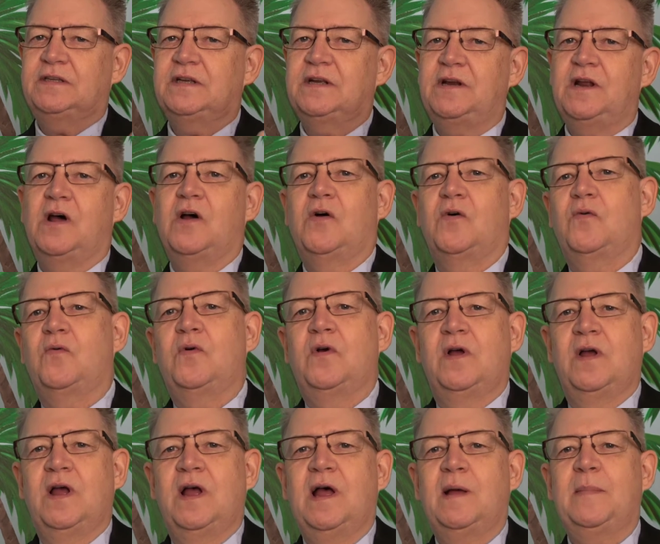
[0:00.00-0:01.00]
to know
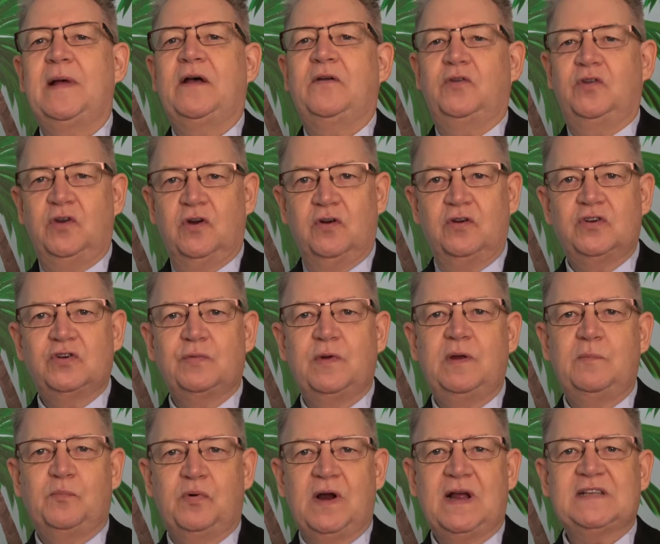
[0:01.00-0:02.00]
about
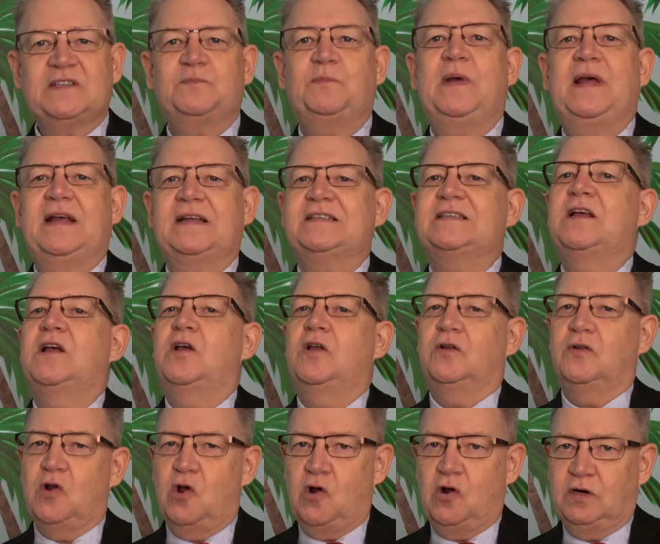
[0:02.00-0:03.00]
nurturing prospects
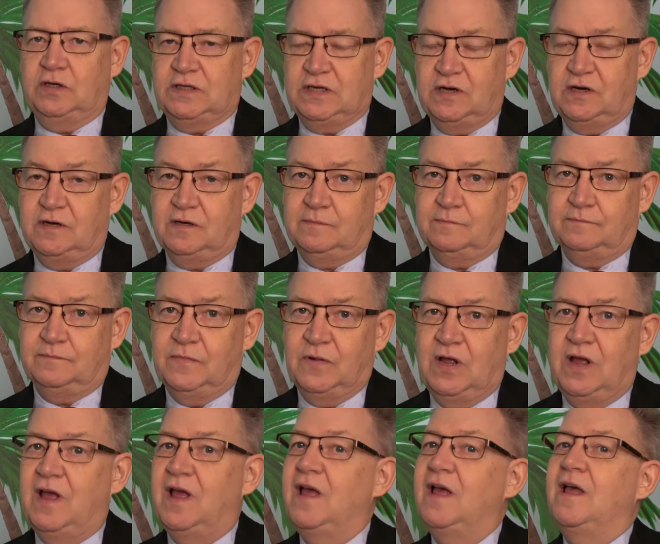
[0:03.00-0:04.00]
long term.
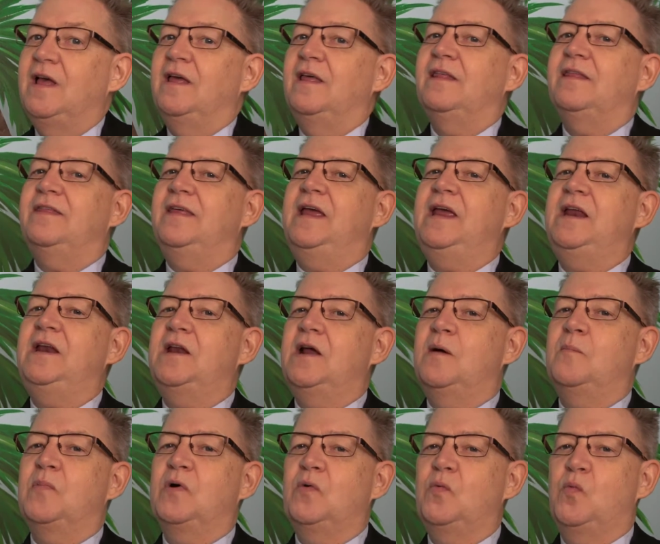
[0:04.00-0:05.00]
Thing
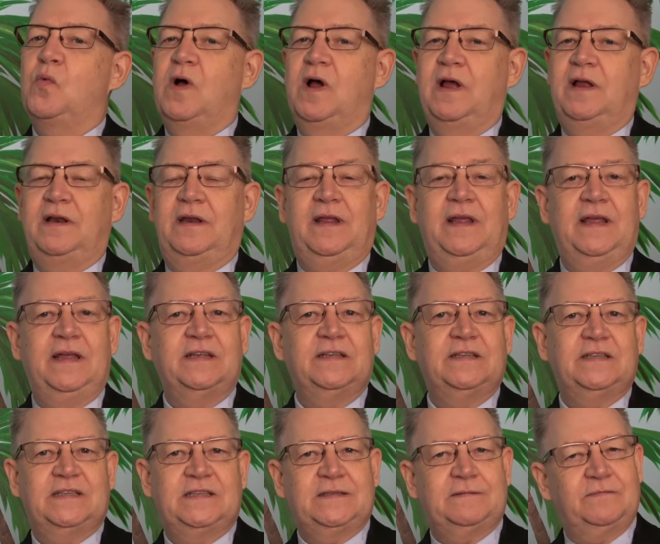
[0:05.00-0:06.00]
number 1
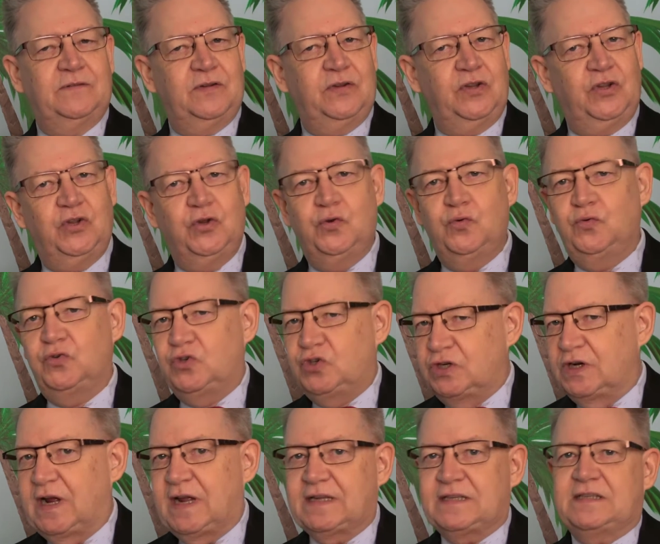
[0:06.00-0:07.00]
is you
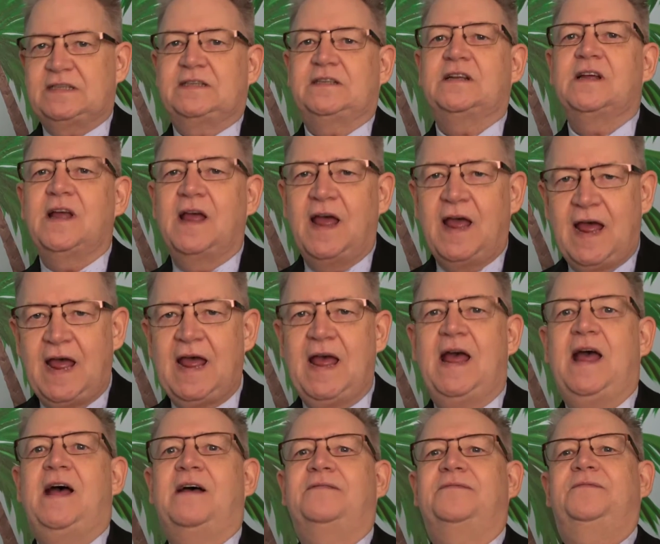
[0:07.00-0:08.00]
just
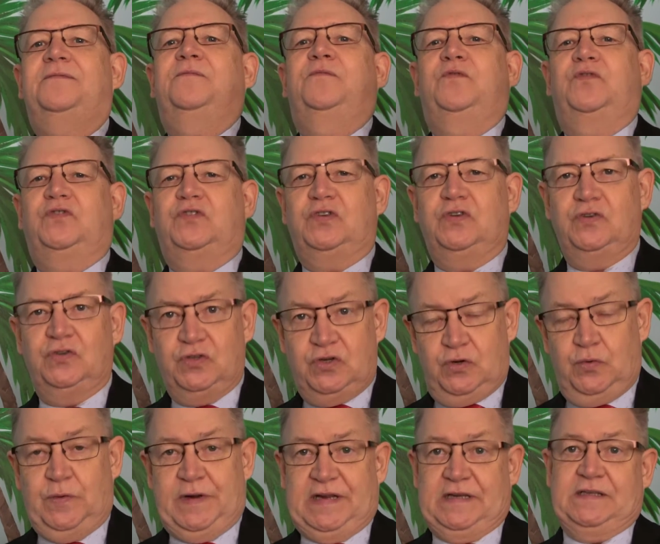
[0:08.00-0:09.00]
have to
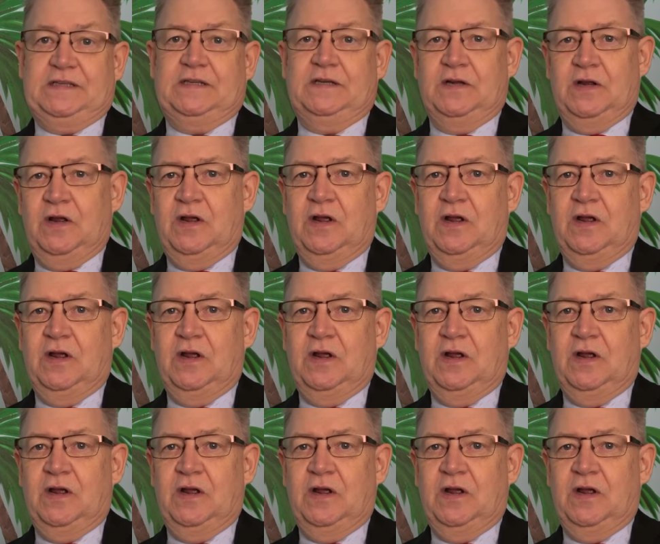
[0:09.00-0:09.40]
do it.